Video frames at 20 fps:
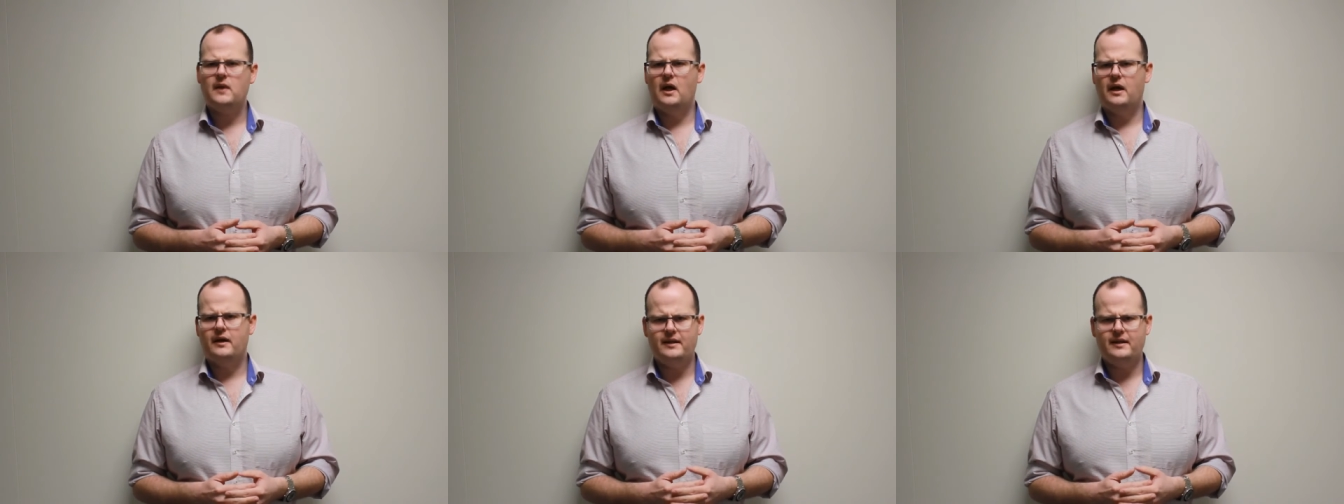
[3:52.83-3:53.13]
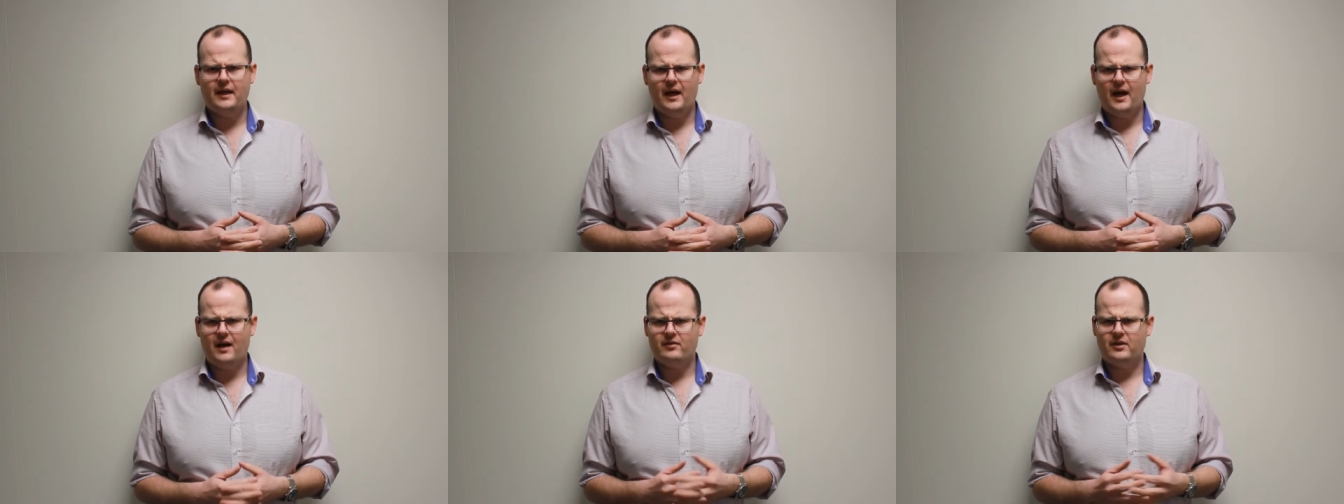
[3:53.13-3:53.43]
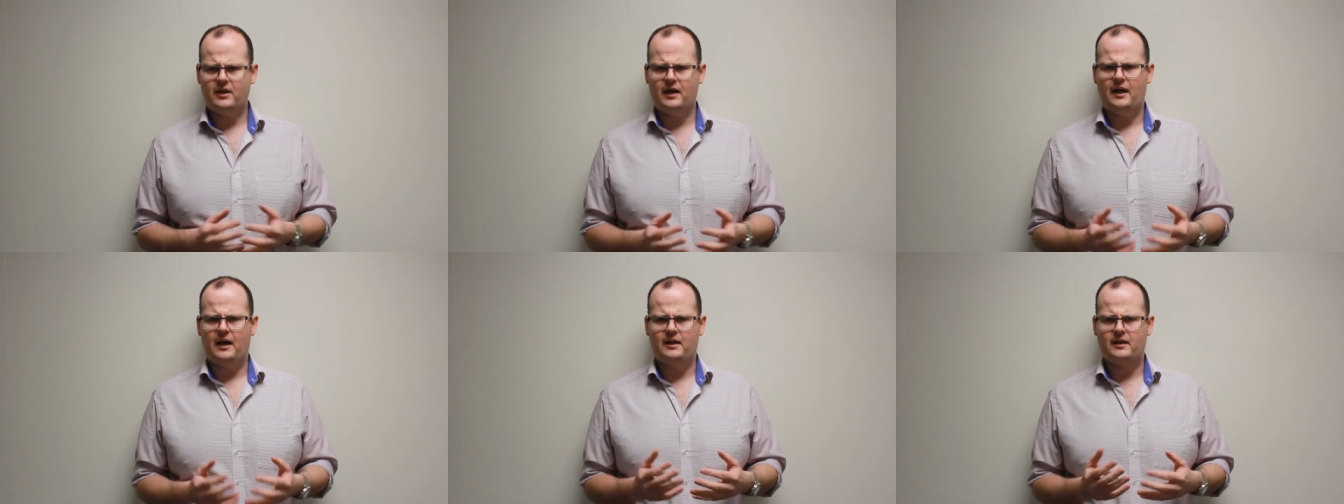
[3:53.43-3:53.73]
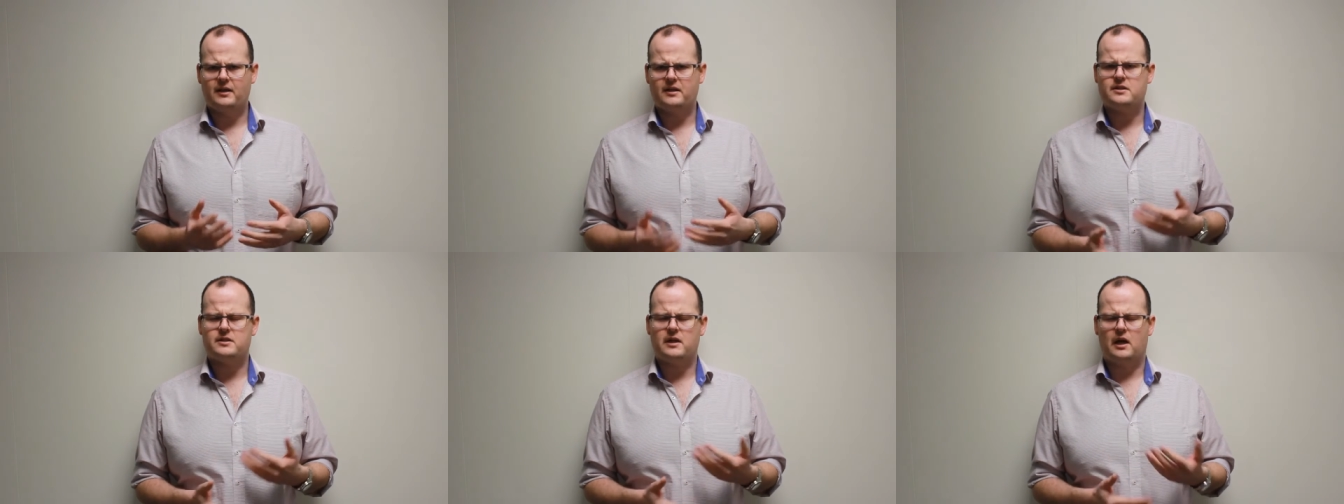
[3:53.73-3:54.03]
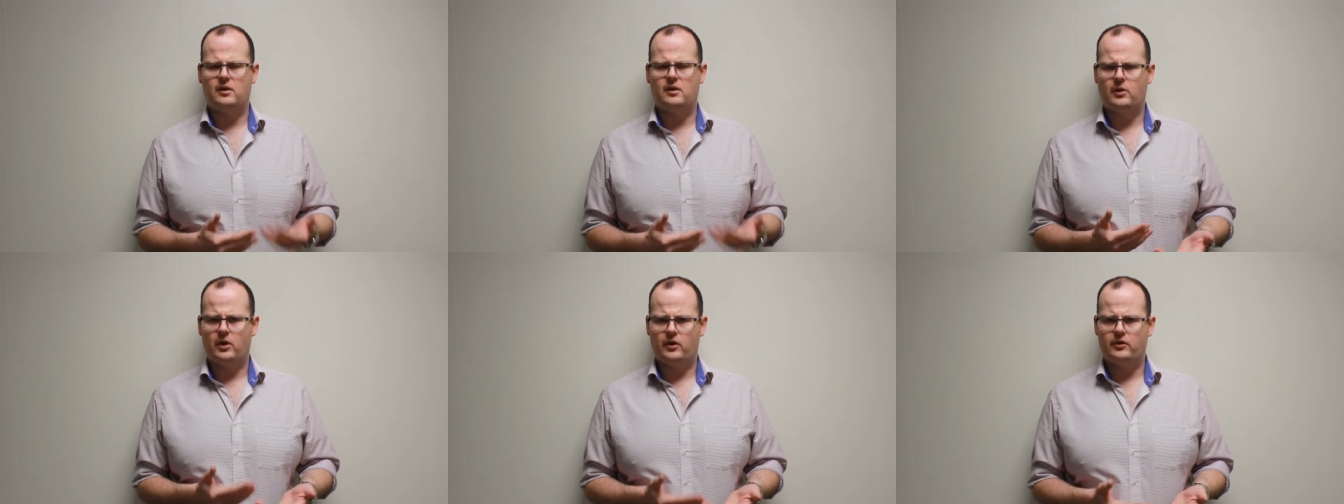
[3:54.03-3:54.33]
and they haven't had a
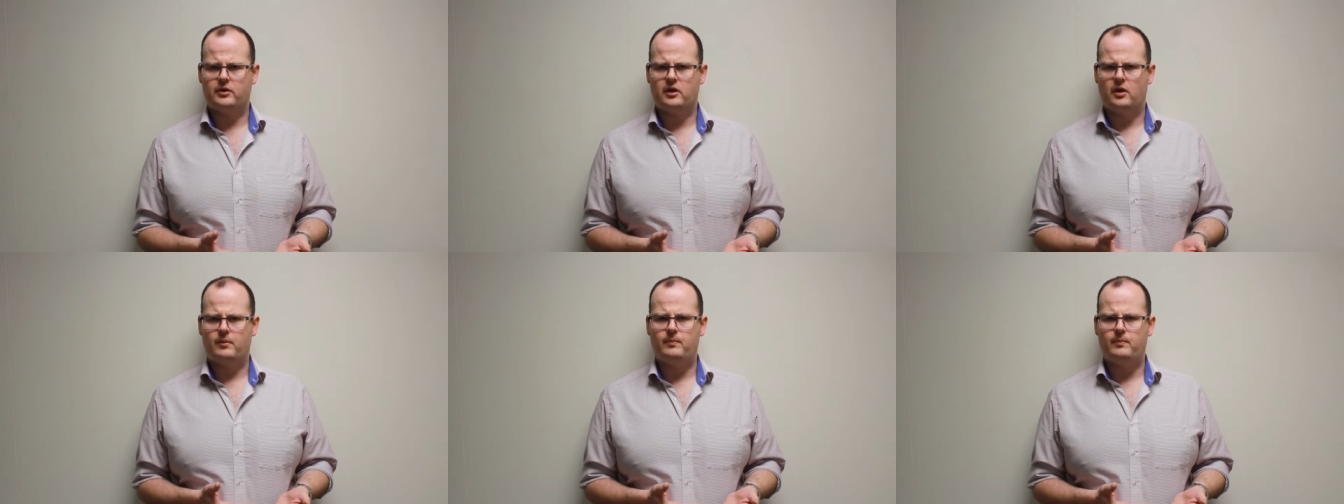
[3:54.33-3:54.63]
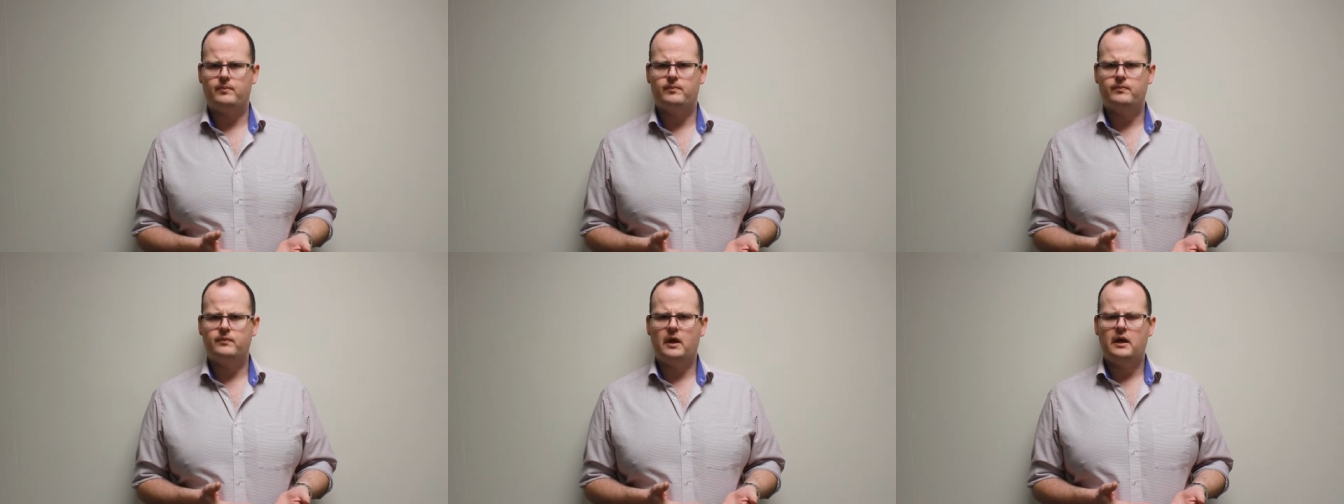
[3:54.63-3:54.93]
desirable outcome.